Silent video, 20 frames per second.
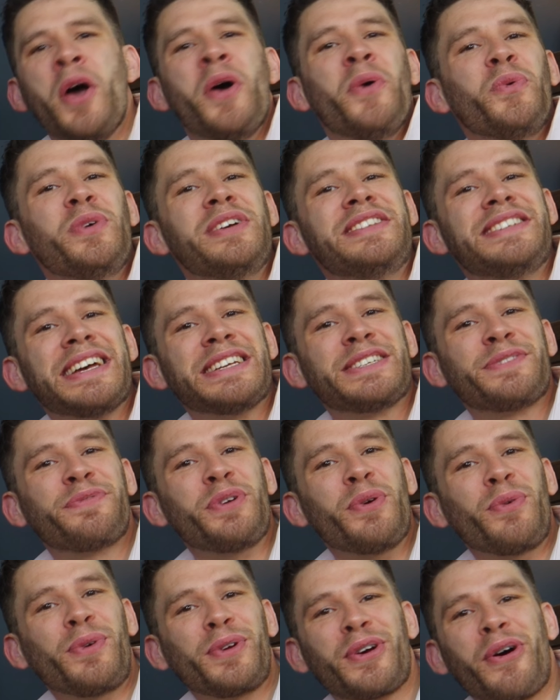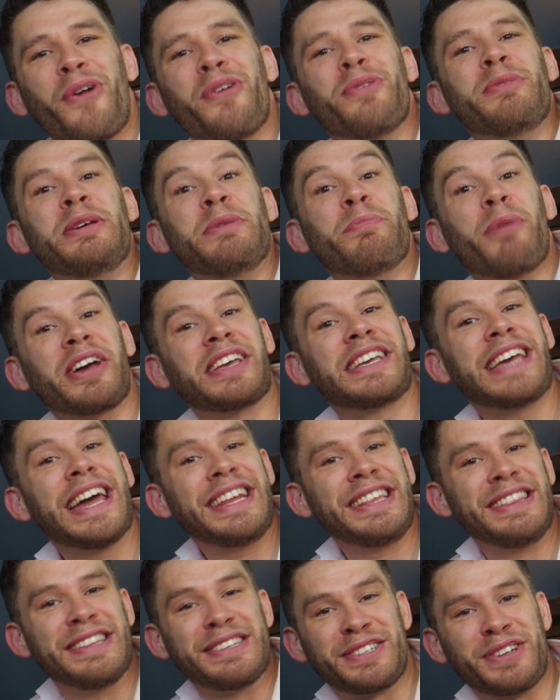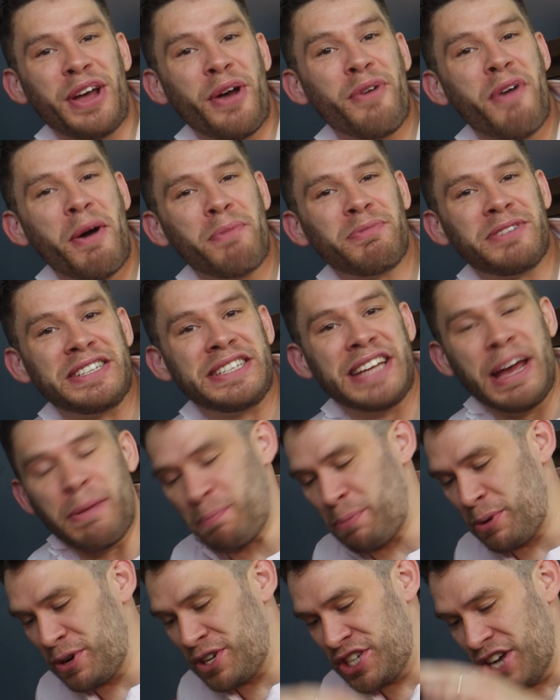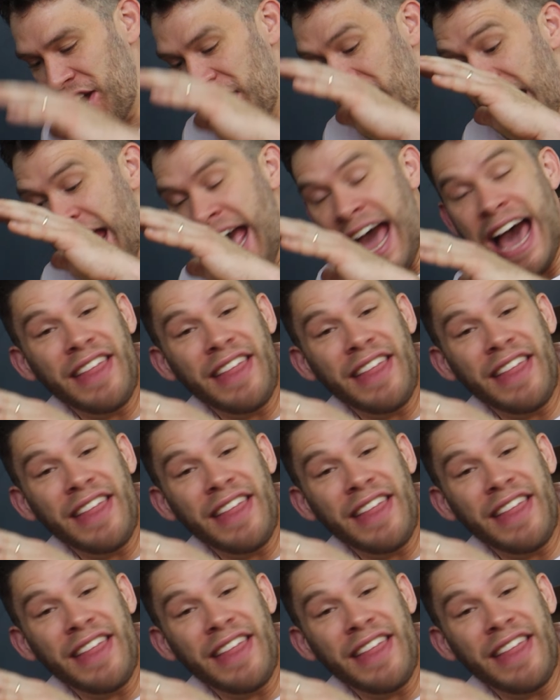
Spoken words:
We test fuel economy by getting the stove up to temperature